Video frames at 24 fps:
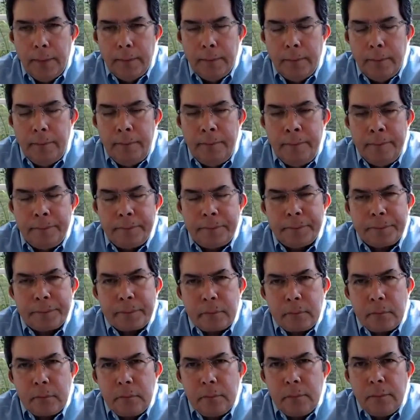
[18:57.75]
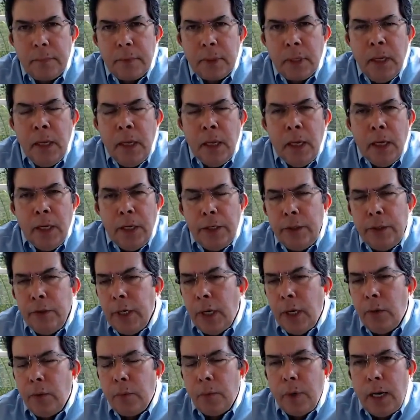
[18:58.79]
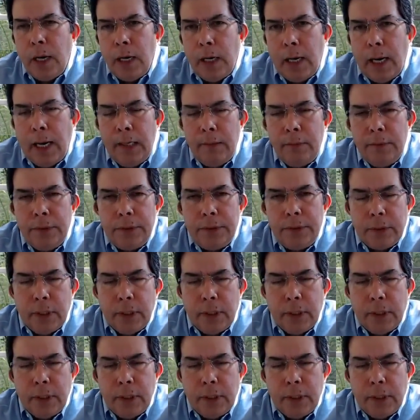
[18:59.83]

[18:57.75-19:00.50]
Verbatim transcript: You know, now, I was